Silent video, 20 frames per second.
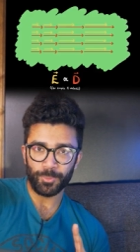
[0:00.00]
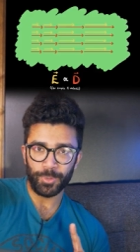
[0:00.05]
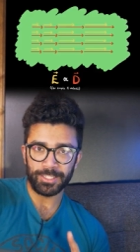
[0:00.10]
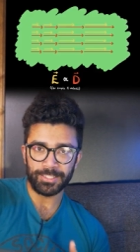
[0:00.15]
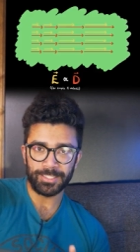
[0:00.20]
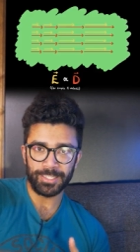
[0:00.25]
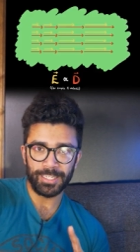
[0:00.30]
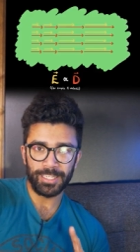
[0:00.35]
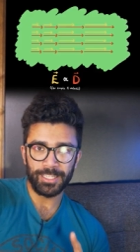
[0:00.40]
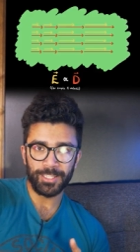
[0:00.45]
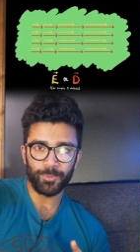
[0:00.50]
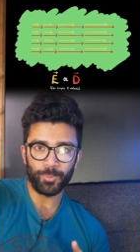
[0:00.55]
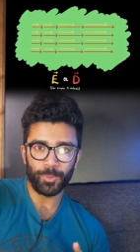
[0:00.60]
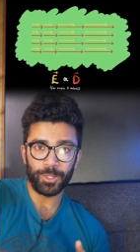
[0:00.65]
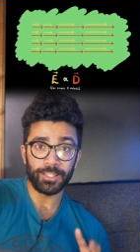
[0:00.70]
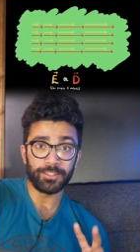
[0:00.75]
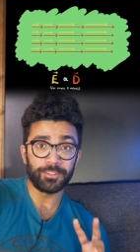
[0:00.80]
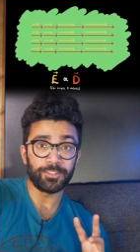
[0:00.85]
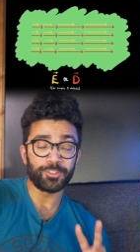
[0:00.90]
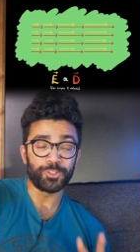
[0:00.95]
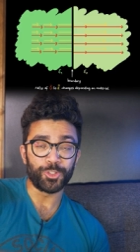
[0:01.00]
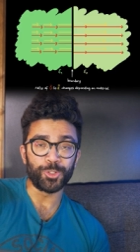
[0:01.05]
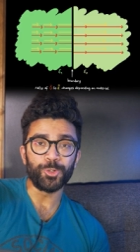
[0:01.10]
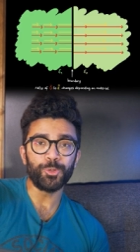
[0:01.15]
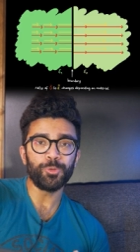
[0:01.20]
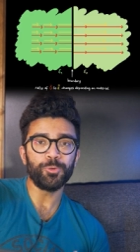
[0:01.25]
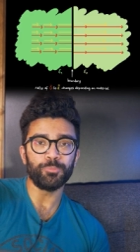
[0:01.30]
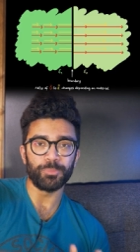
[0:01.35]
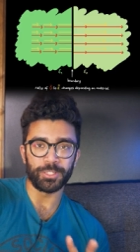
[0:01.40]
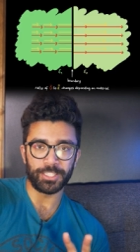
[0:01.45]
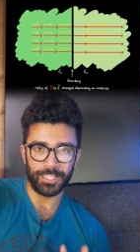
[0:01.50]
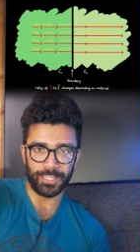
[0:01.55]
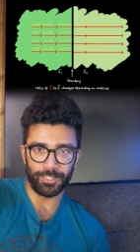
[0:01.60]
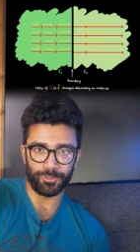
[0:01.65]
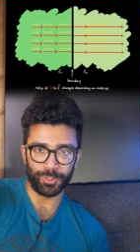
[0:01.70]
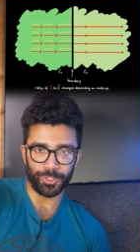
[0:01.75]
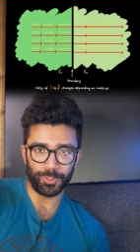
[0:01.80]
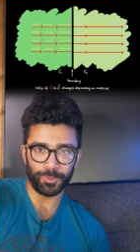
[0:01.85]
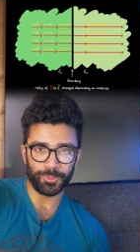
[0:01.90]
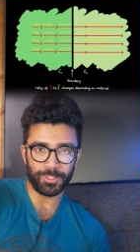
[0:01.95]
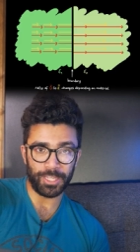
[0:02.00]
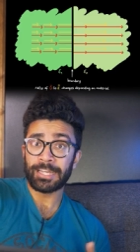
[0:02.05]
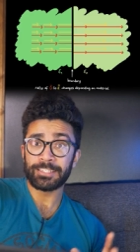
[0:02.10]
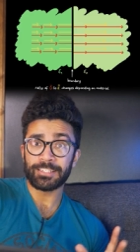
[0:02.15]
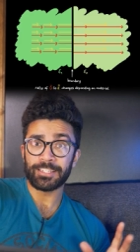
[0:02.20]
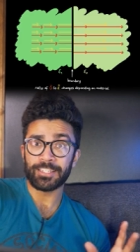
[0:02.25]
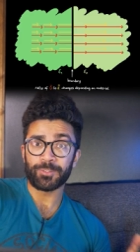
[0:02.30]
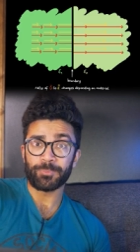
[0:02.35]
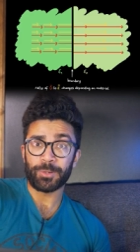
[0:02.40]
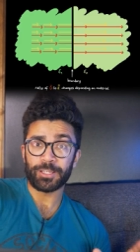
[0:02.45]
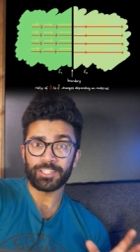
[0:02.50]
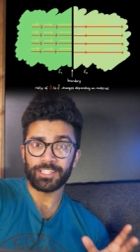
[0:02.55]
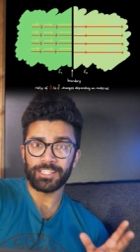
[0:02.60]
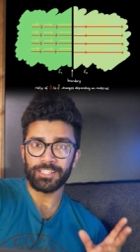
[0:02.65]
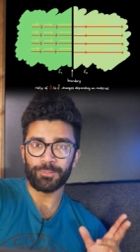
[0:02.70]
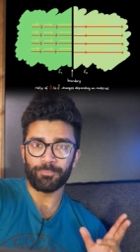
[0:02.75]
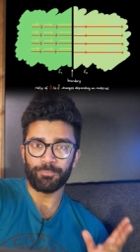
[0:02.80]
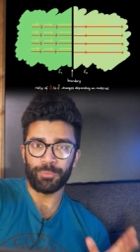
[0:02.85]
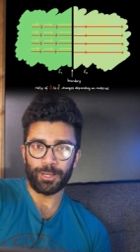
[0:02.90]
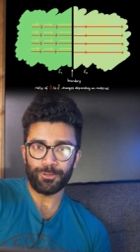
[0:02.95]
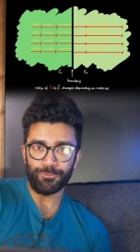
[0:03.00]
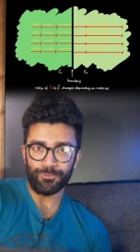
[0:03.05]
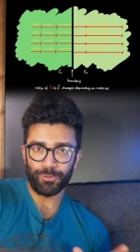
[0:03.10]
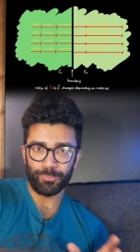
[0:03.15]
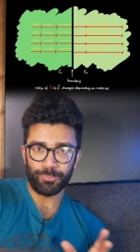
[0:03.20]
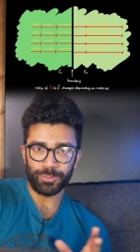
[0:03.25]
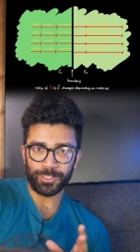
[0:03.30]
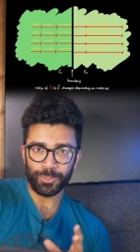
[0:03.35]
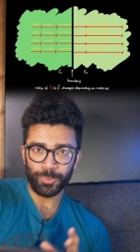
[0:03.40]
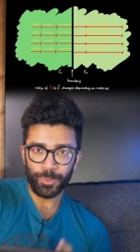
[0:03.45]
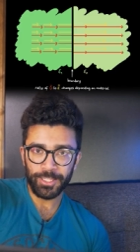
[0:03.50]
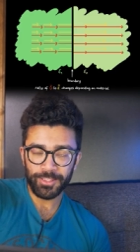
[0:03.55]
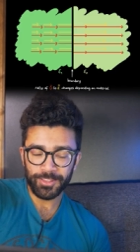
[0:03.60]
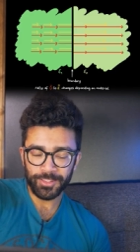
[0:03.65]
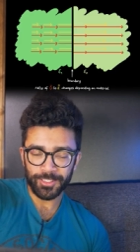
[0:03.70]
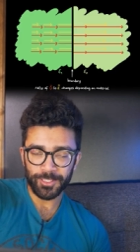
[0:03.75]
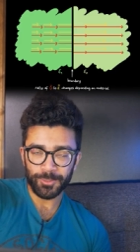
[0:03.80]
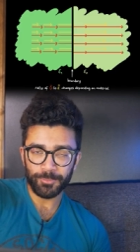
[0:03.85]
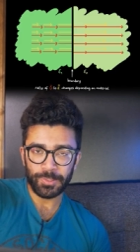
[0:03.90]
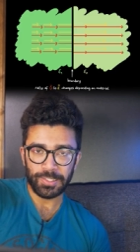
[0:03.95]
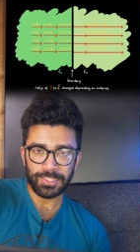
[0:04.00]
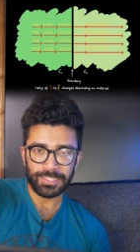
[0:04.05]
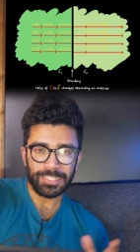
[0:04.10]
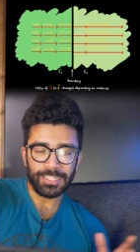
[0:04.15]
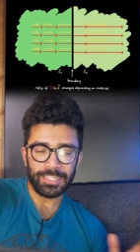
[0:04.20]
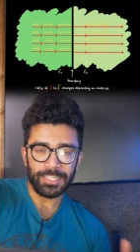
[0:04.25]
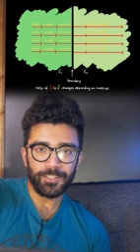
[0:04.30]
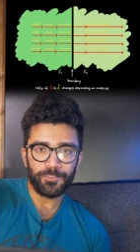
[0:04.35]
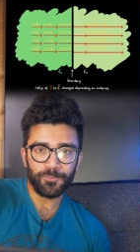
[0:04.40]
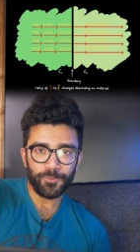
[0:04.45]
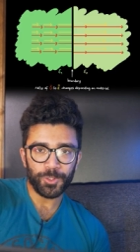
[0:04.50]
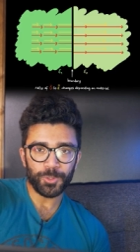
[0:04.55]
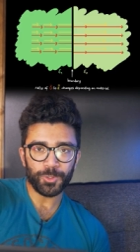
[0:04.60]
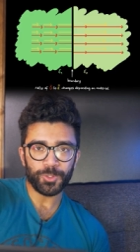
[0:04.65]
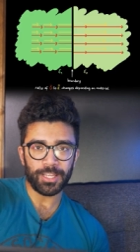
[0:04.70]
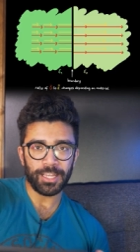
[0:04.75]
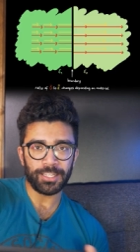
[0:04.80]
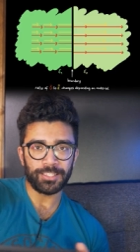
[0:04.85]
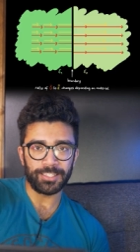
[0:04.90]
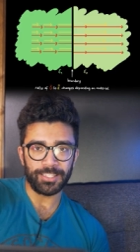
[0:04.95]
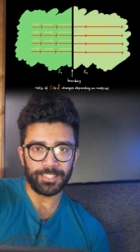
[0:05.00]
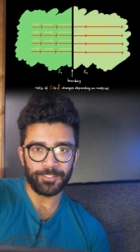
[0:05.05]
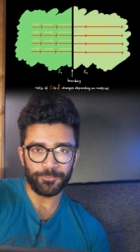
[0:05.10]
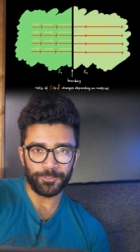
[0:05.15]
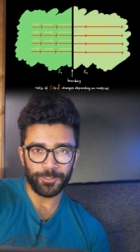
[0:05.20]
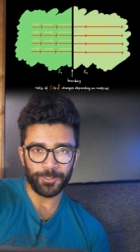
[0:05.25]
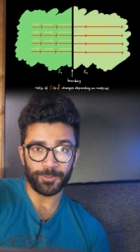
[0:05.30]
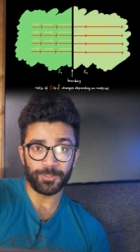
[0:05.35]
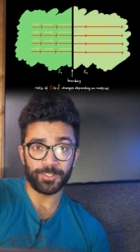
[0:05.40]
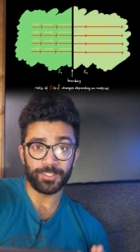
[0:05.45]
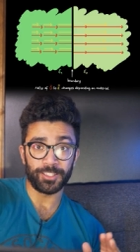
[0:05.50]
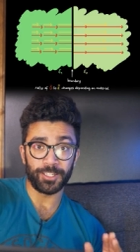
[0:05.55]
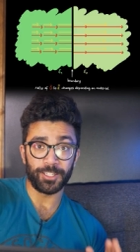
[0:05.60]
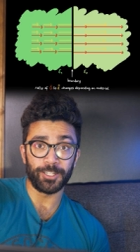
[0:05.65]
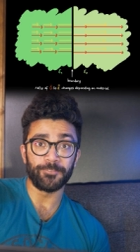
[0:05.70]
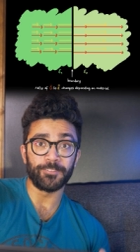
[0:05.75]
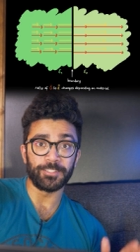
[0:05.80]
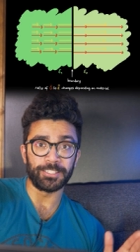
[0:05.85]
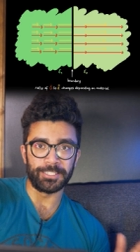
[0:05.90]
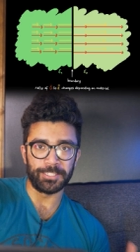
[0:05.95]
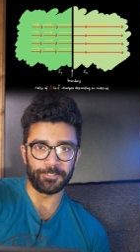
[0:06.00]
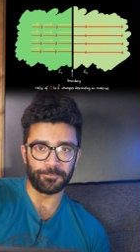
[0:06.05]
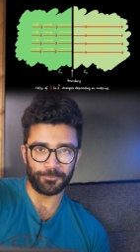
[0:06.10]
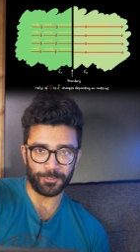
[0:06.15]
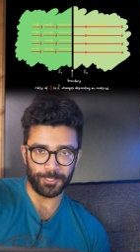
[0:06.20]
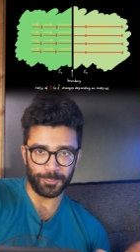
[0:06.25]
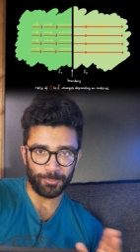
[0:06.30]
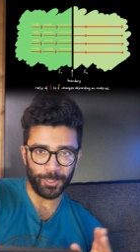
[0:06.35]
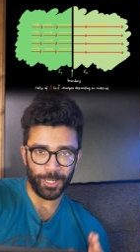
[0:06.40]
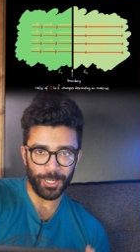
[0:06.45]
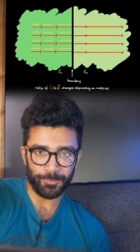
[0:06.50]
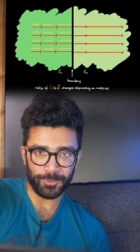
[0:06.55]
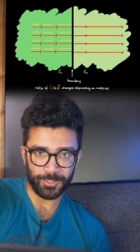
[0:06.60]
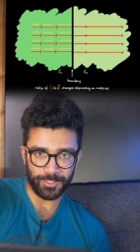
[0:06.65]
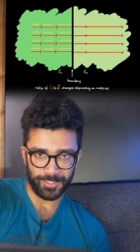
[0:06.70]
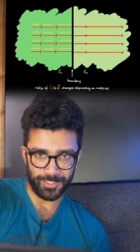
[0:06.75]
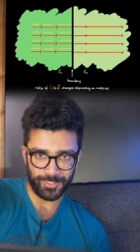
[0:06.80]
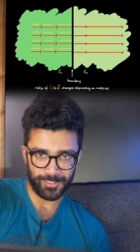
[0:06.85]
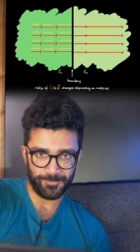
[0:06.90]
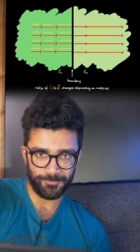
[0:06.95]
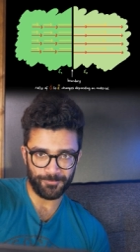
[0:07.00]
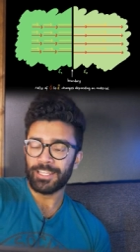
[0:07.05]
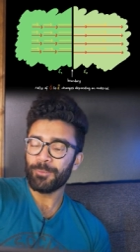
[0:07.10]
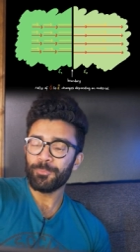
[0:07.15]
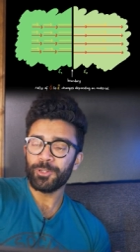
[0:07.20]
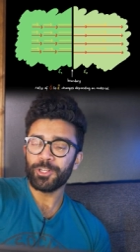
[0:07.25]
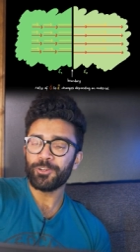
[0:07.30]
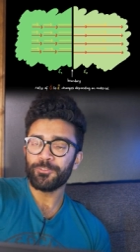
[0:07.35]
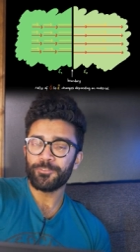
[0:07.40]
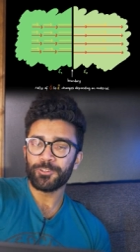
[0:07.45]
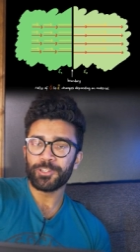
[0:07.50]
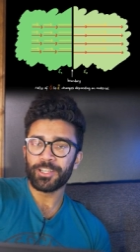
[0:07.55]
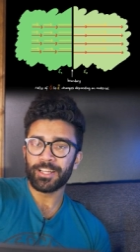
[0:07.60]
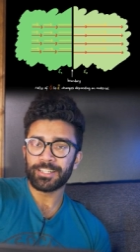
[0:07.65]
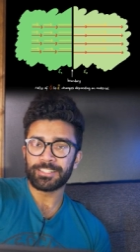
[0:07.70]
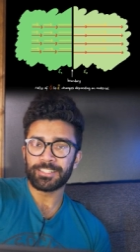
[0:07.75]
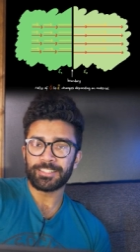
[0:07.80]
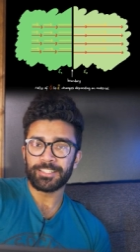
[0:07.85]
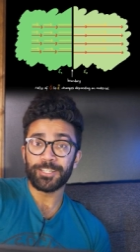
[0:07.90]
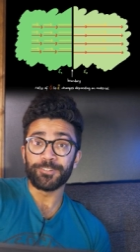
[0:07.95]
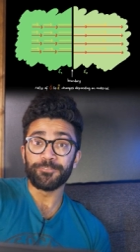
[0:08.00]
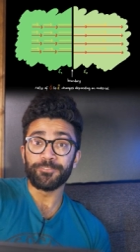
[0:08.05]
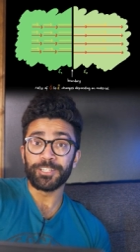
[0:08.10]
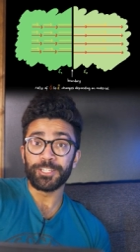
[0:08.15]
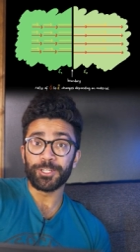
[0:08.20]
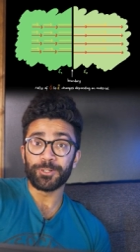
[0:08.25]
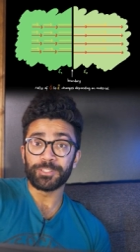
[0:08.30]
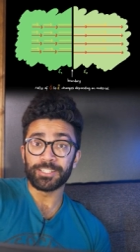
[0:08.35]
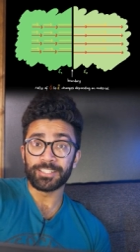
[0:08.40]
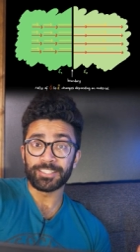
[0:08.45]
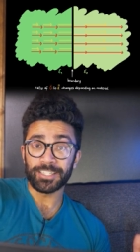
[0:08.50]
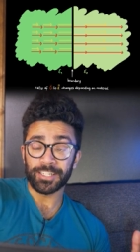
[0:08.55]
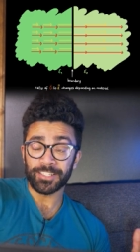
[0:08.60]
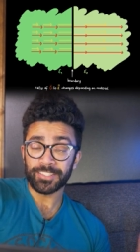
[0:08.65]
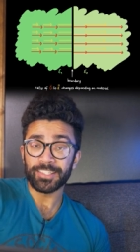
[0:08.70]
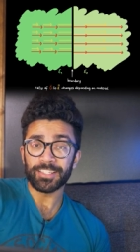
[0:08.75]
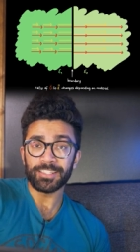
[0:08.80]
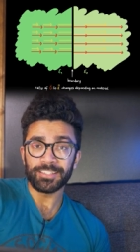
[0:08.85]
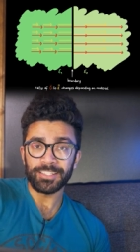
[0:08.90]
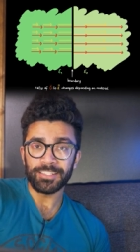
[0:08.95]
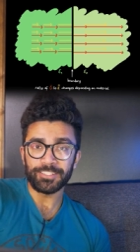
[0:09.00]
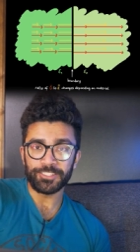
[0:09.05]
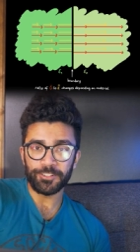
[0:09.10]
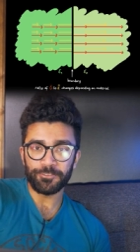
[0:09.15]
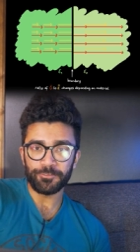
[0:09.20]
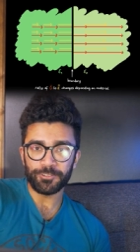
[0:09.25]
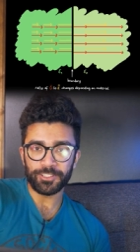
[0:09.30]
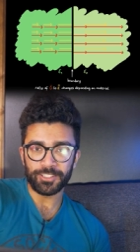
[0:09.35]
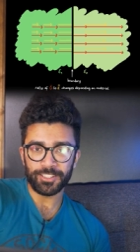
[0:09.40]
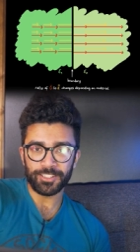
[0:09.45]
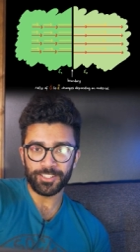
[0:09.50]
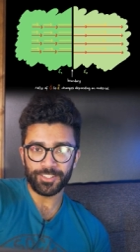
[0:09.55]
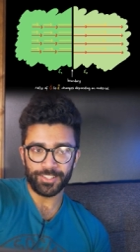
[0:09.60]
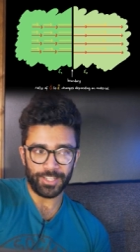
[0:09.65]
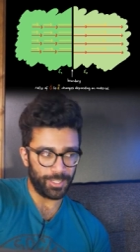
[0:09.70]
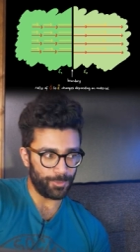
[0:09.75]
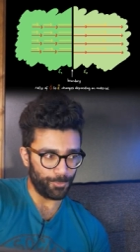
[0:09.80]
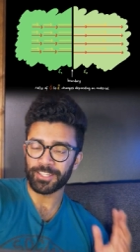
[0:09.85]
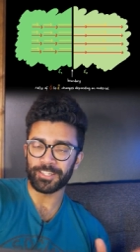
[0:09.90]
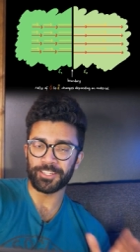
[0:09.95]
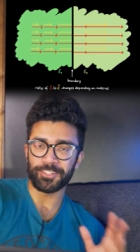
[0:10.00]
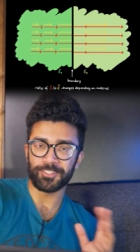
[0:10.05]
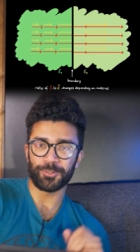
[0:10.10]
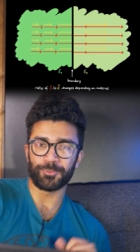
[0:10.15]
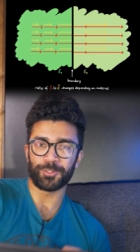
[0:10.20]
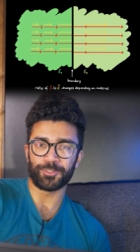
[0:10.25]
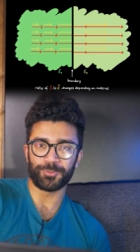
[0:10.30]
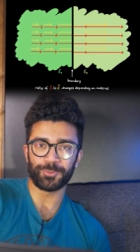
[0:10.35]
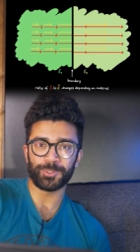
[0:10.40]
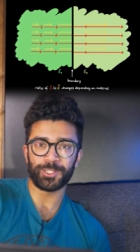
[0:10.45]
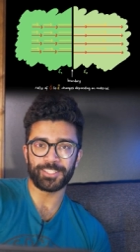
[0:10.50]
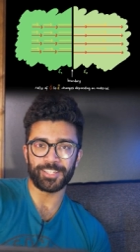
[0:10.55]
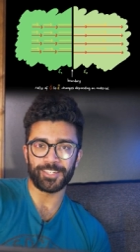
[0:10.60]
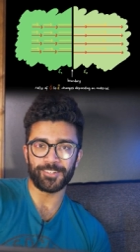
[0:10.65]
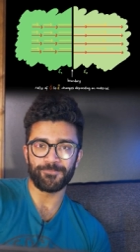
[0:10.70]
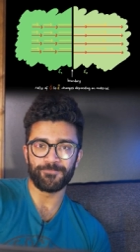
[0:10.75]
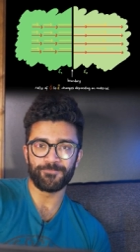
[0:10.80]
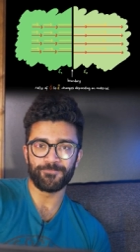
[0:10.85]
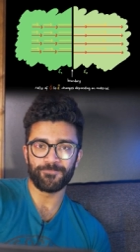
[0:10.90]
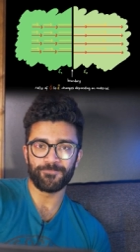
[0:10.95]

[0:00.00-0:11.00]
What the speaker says: when dealing with two materials, and especially the boundary between them, the E fields and D fields serve different purposes. Let me know if you'd like to see a video discussing these differences, and thank you so much for watching.